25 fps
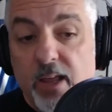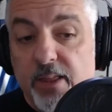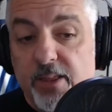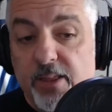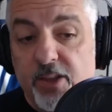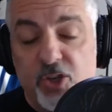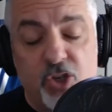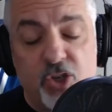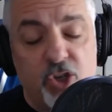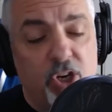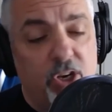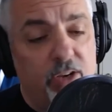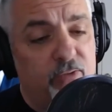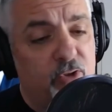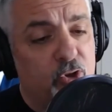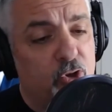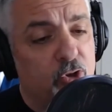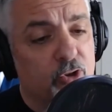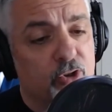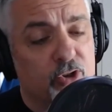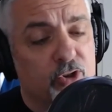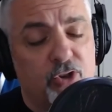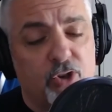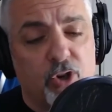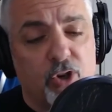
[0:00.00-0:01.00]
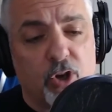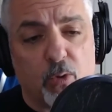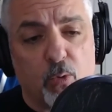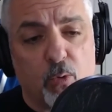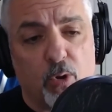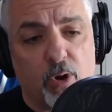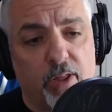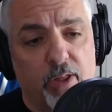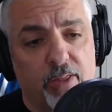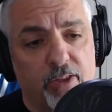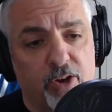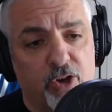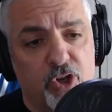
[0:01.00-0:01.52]
The Chiefs just took
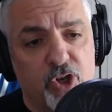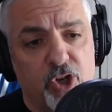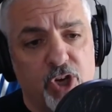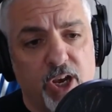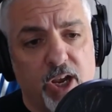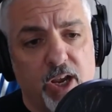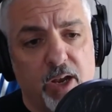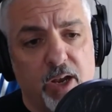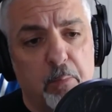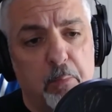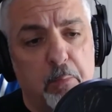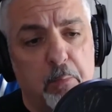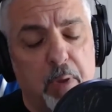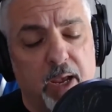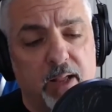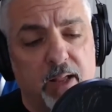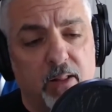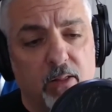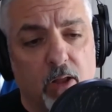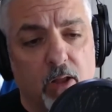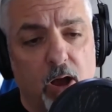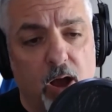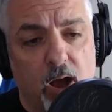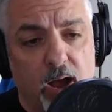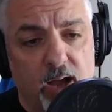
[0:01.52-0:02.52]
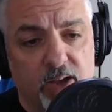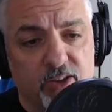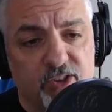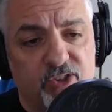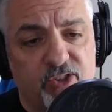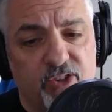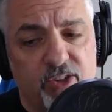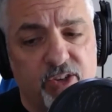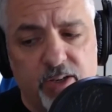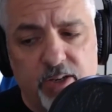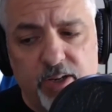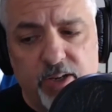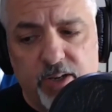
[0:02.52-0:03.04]
one on the chin, big loss
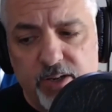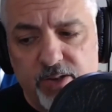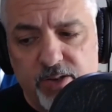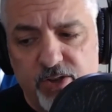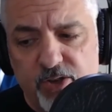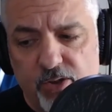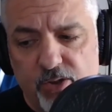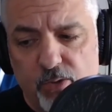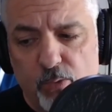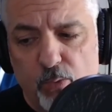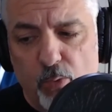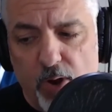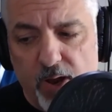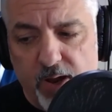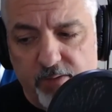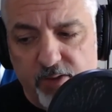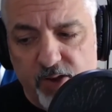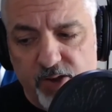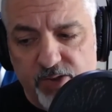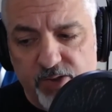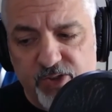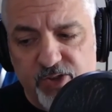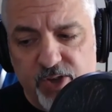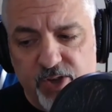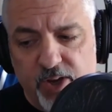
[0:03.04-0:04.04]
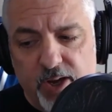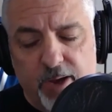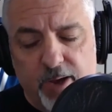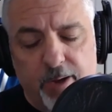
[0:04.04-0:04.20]
to the Ravens.